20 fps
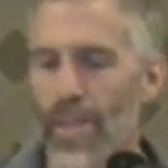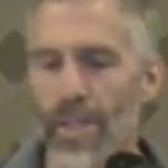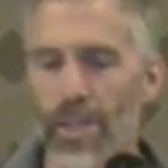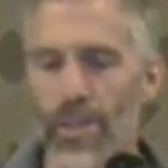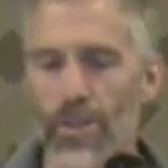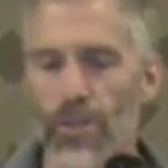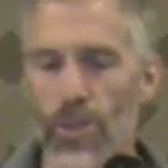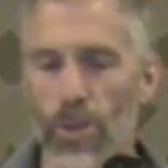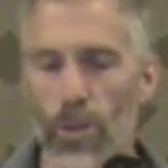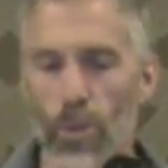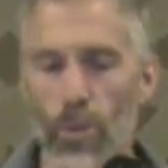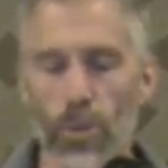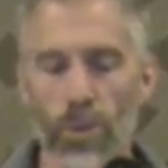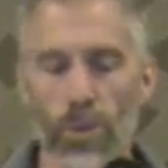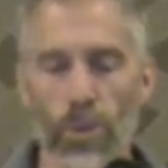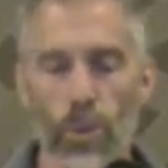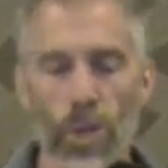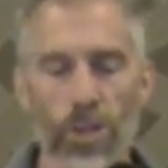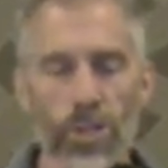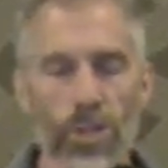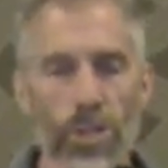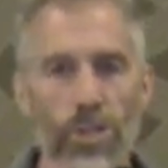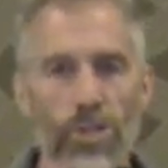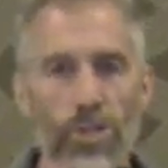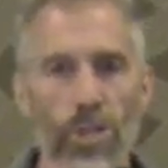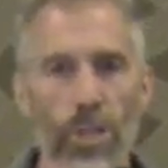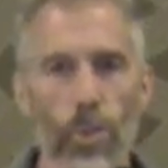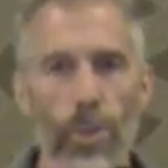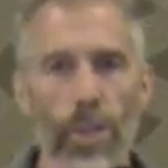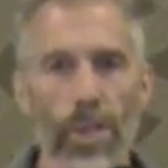So the question is,
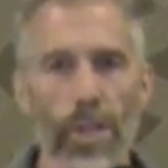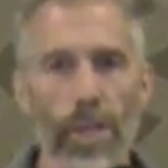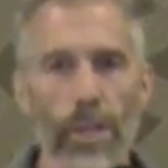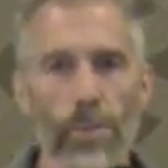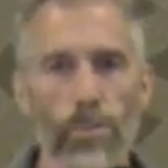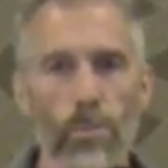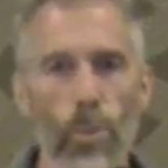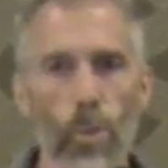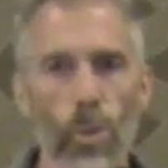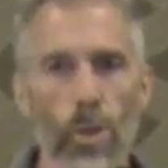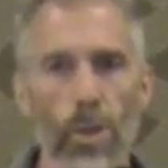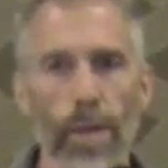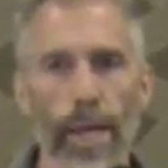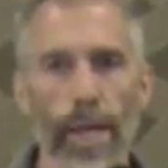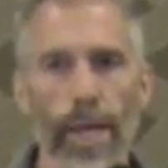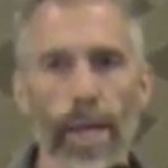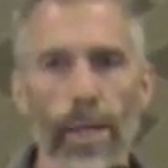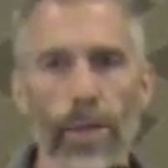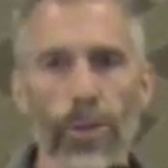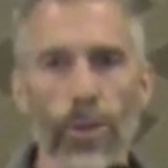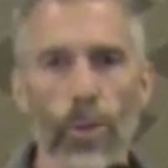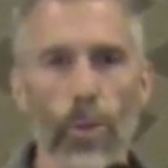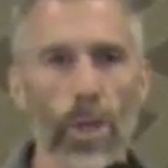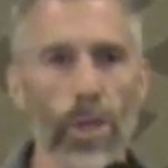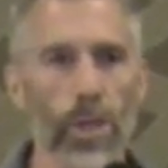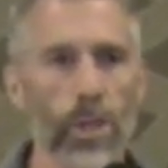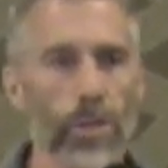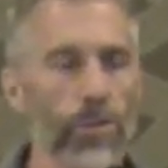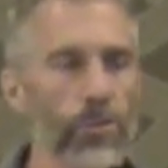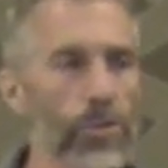can we get more at the
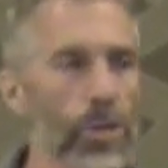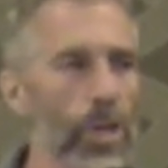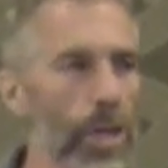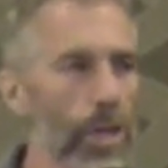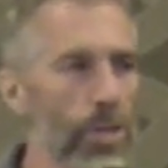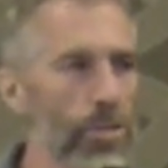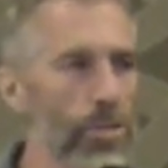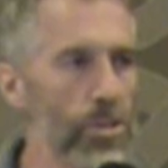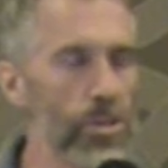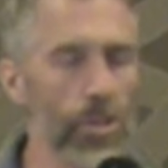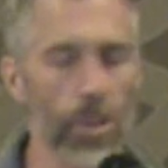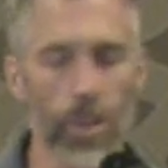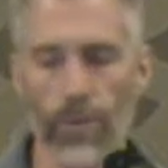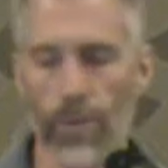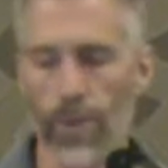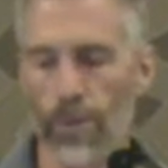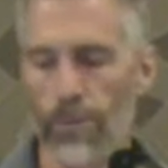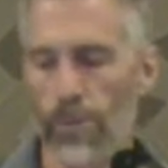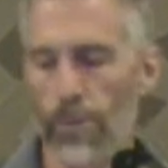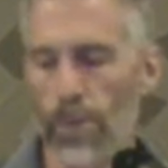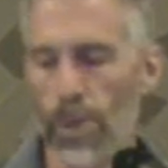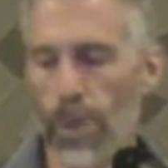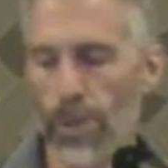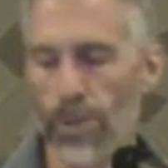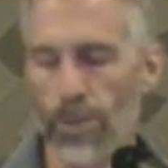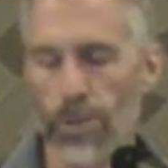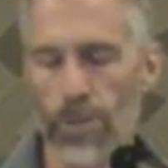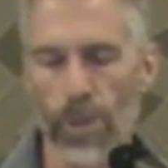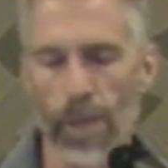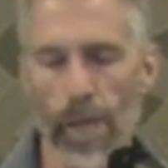relative toxicity of the different
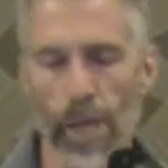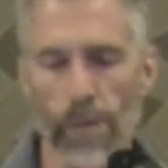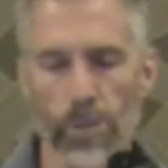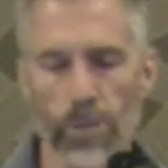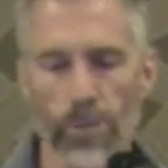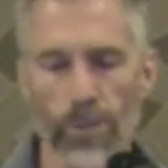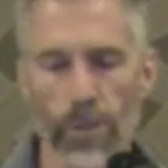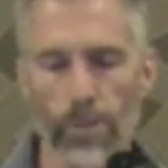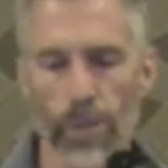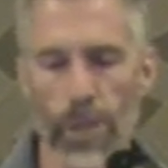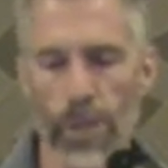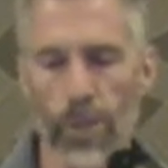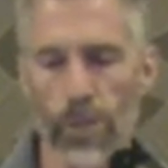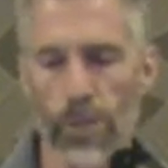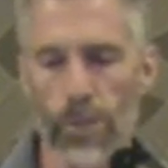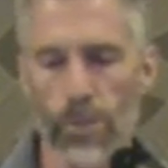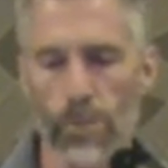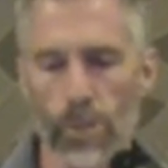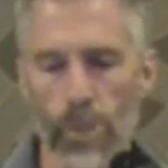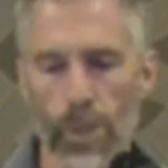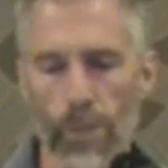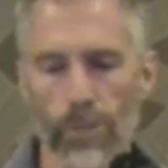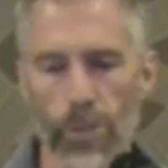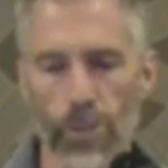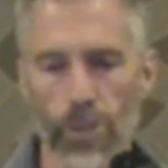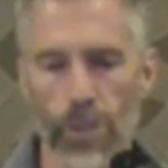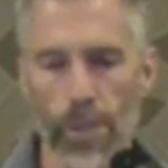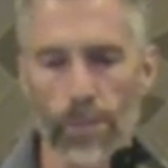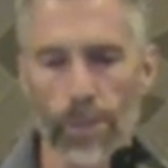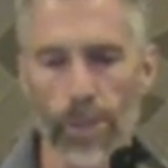particles in the atmosphere by doing some clever
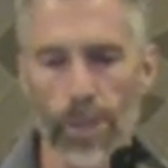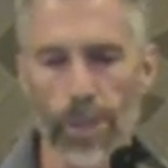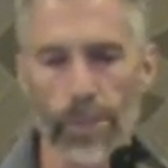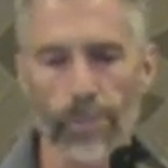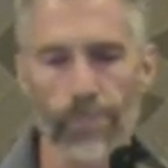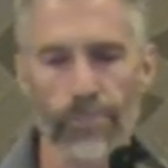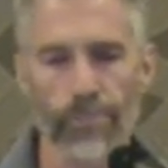sampling?